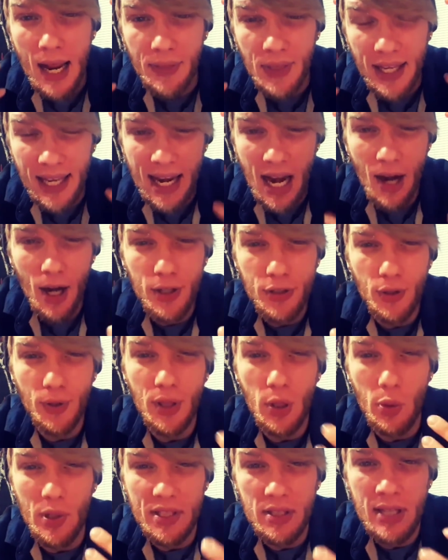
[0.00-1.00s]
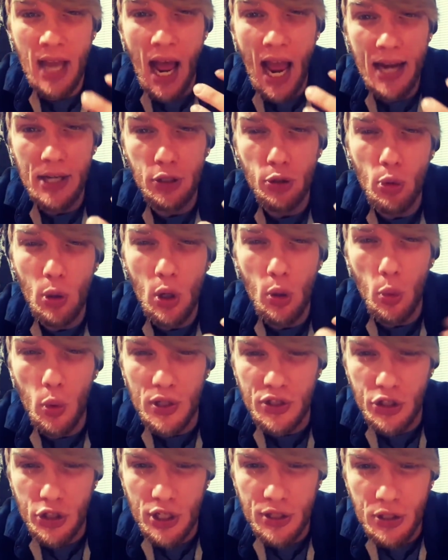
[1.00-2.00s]
And the character that was tied to it
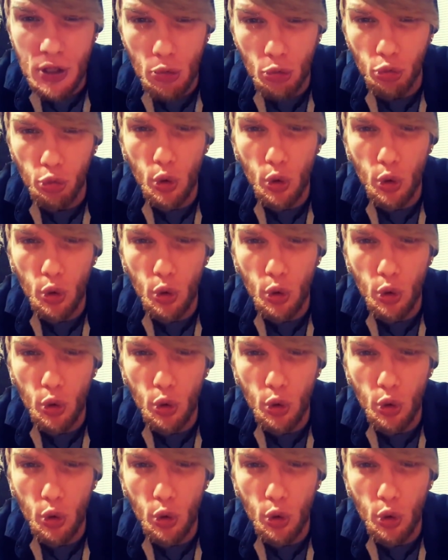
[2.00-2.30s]
was just a